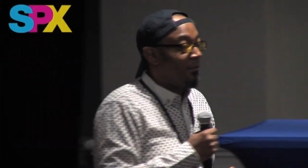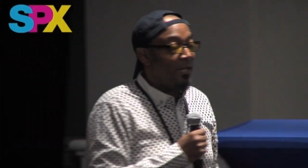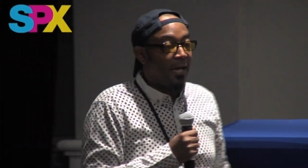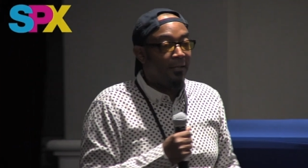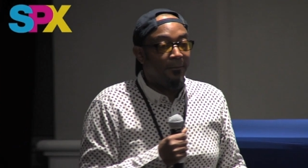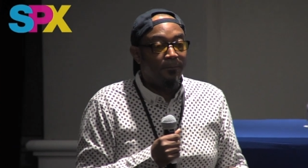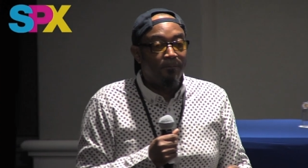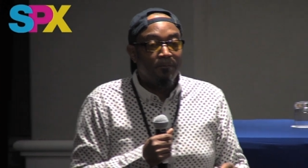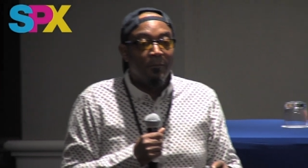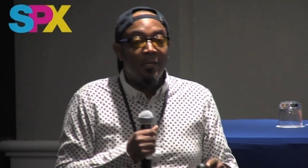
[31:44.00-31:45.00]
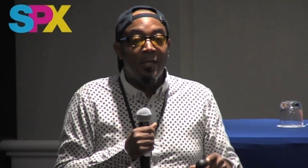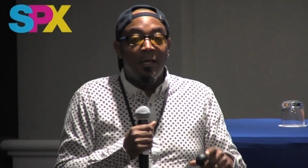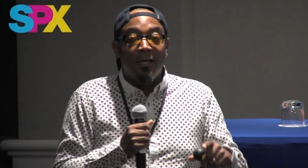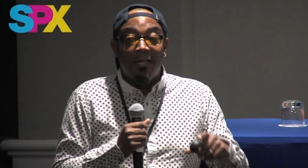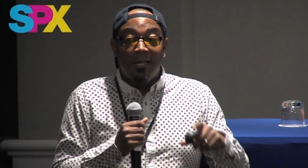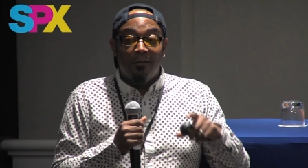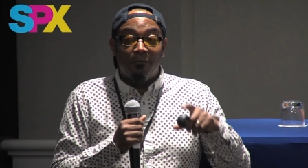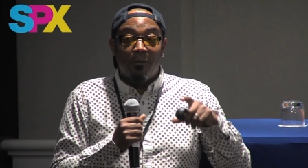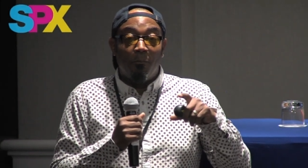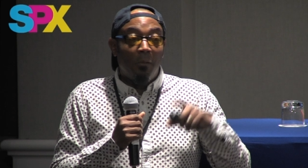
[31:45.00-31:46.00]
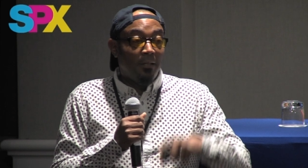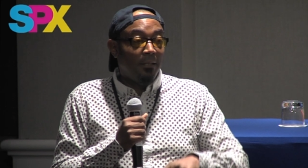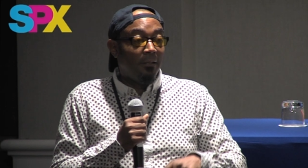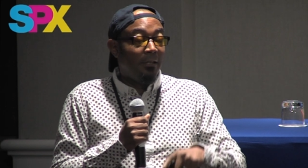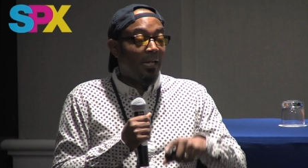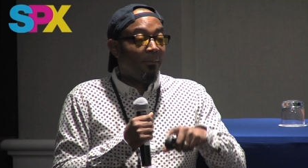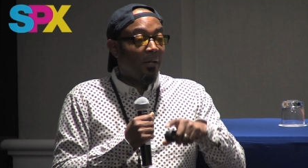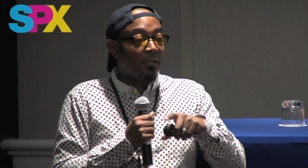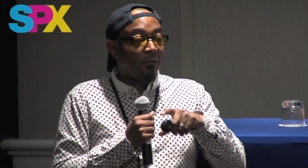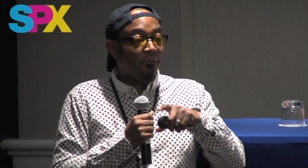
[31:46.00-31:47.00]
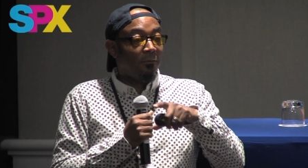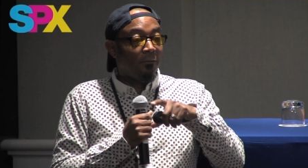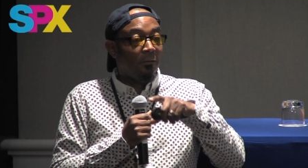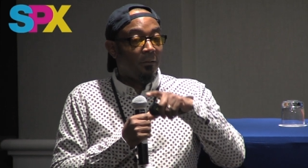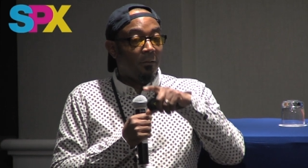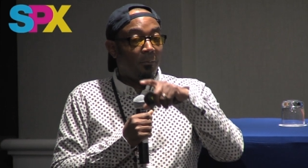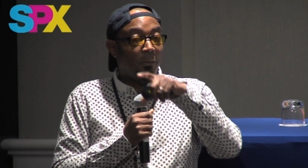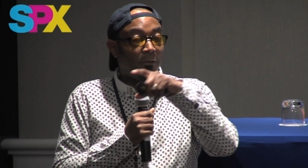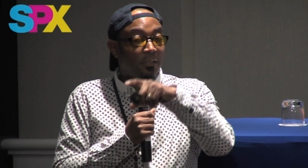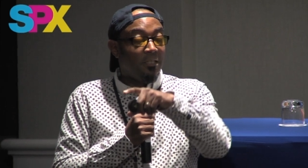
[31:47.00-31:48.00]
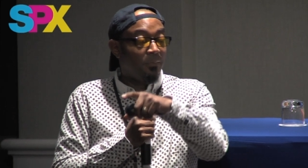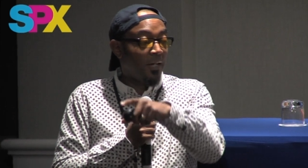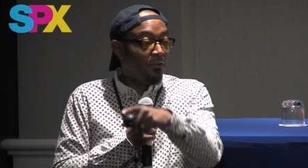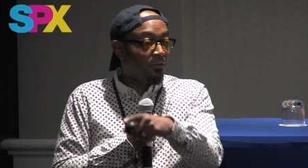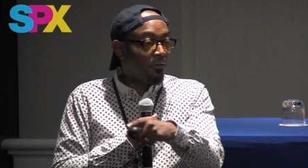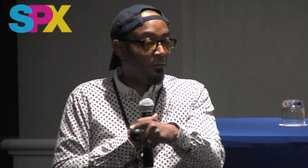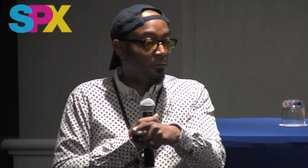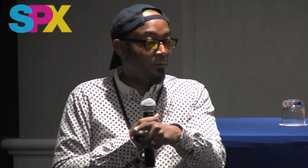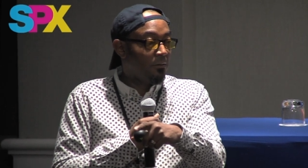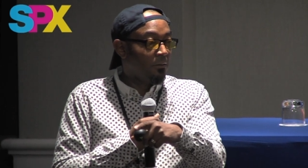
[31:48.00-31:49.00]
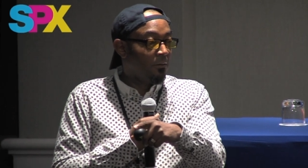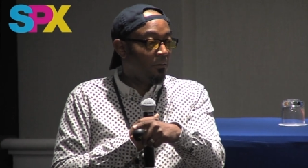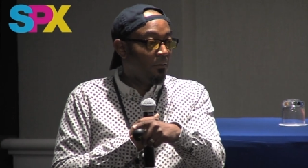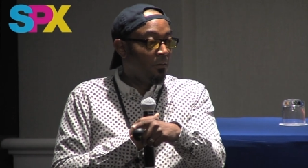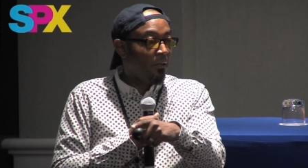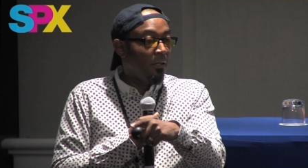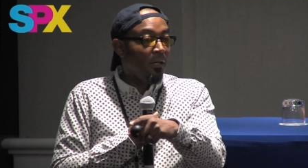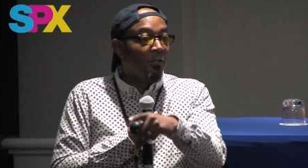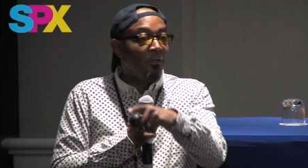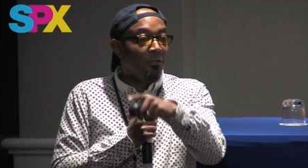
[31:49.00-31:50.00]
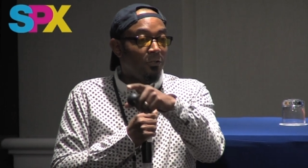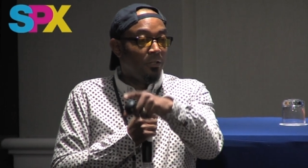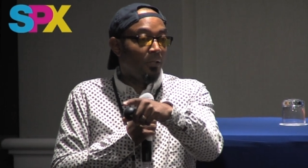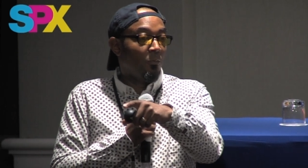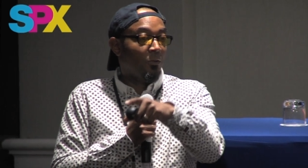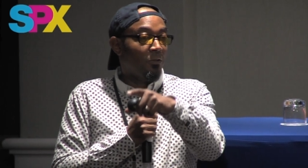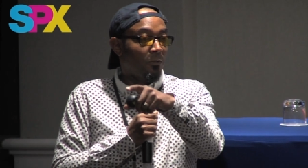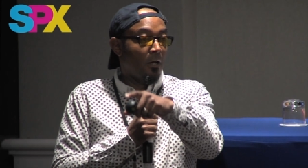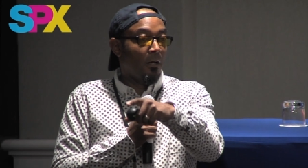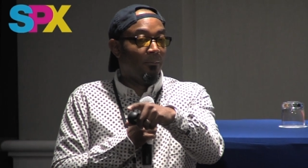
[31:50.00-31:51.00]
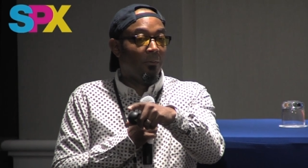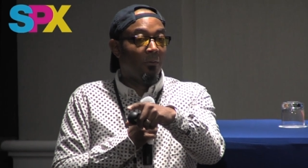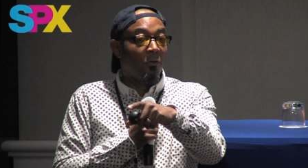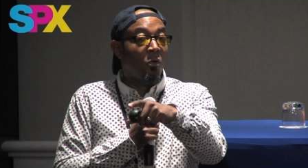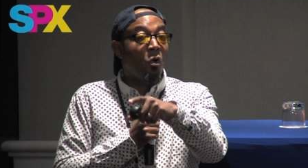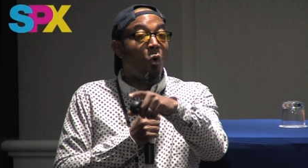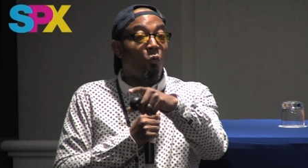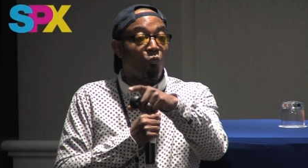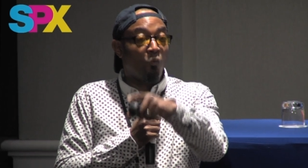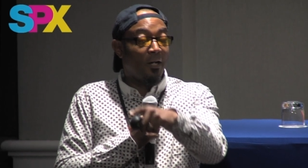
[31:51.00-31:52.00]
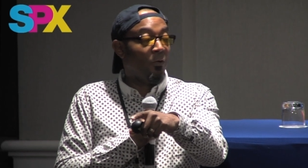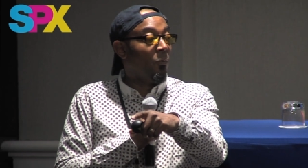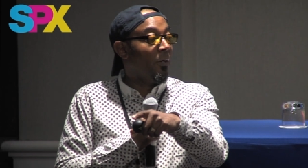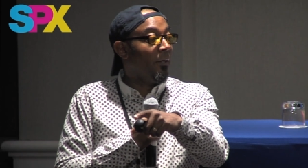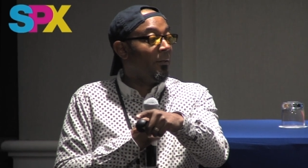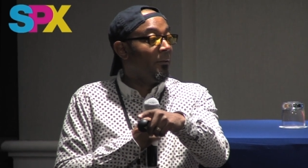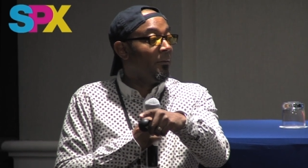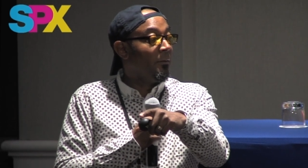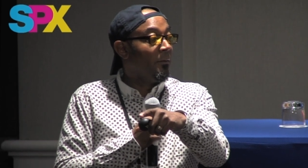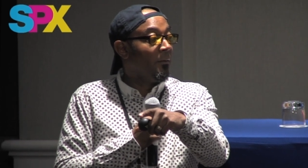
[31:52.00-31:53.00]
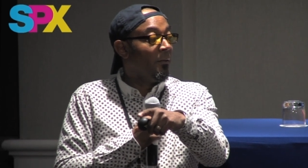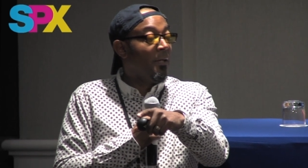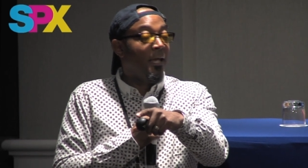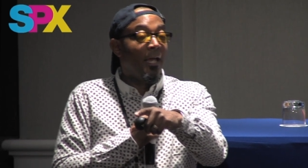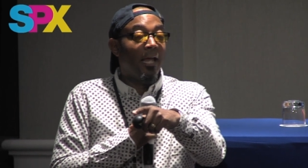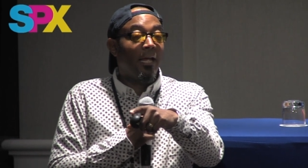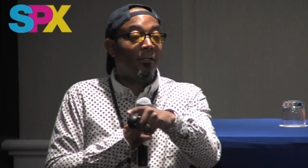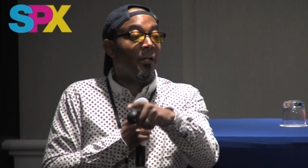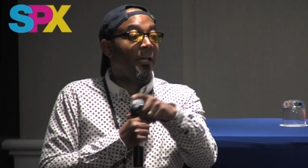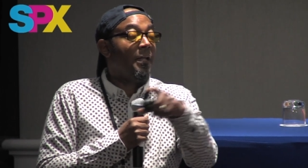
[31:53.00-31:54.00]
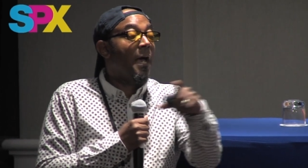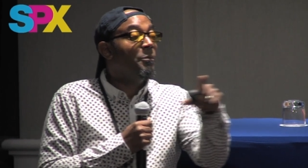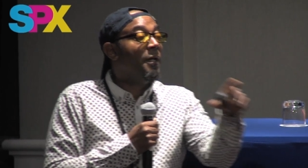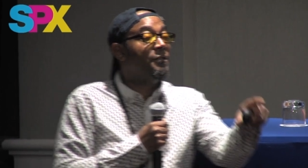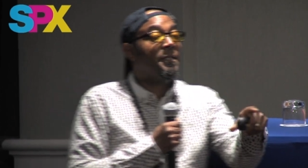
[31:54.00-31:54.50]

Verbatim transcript: that if the money came out of police pensions, this shit would stop right away. And I'm not